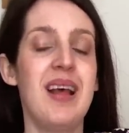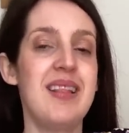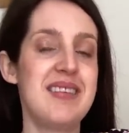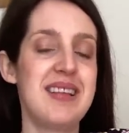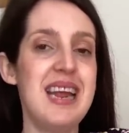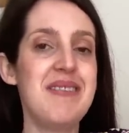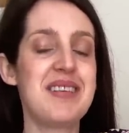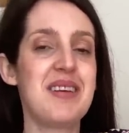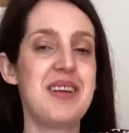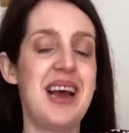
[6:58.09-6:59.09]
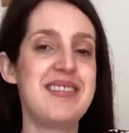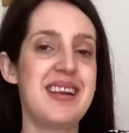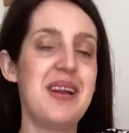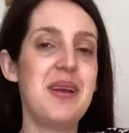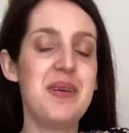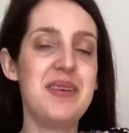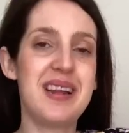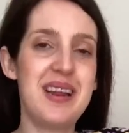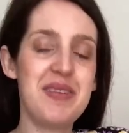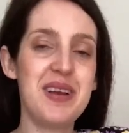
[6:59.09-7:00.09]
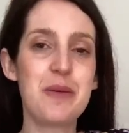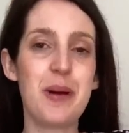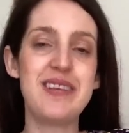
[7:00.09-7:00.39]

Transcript: The sleeves are sort of nice and loose and it feels quite